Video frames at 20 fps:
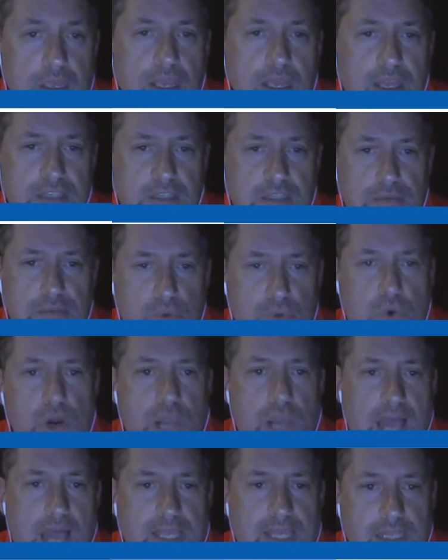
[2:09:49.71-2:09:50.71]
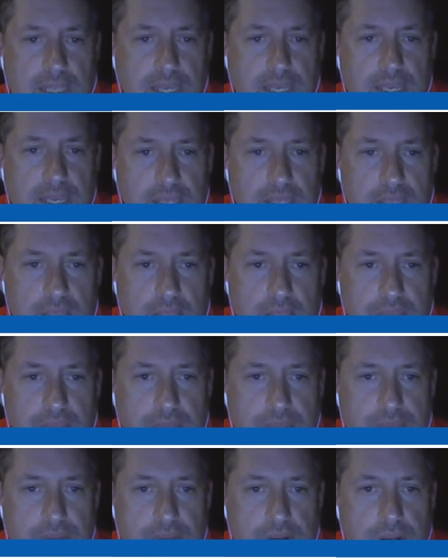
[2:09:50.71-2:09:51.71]
is it more likely
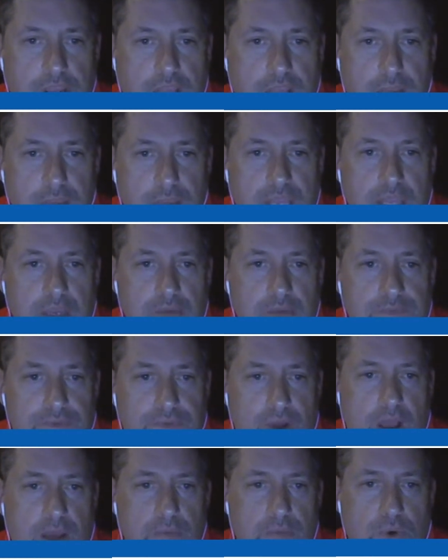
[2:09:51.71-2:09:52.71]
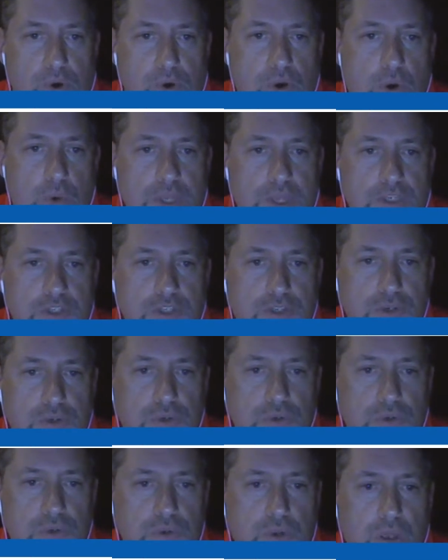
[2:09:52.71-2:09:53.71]
that they're coming from or going
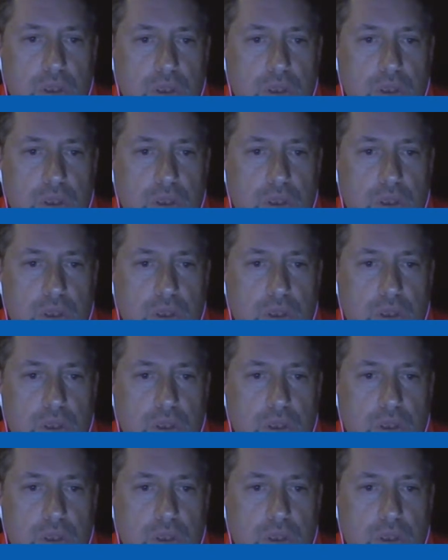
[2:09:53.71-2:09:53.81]
to